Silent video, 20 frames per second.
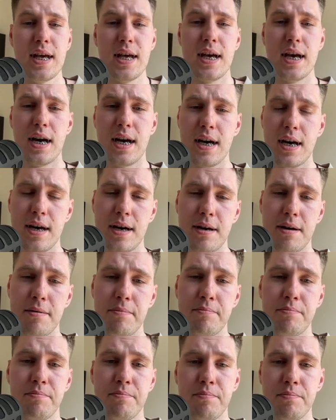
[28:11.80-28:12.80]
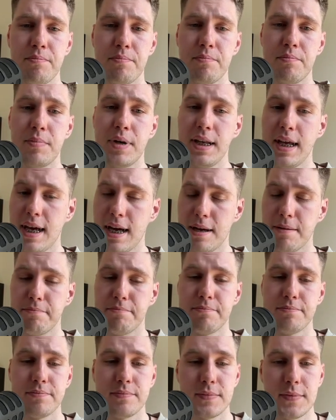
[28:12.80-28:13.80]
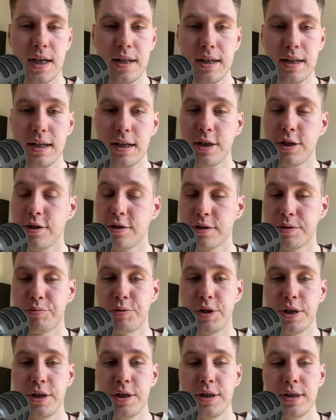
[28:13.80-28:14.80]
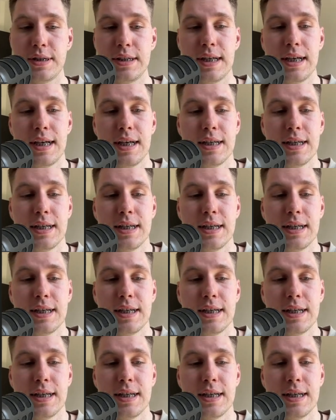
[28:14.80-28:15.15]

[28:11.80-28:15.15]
But yeah, I think it looks pretty good.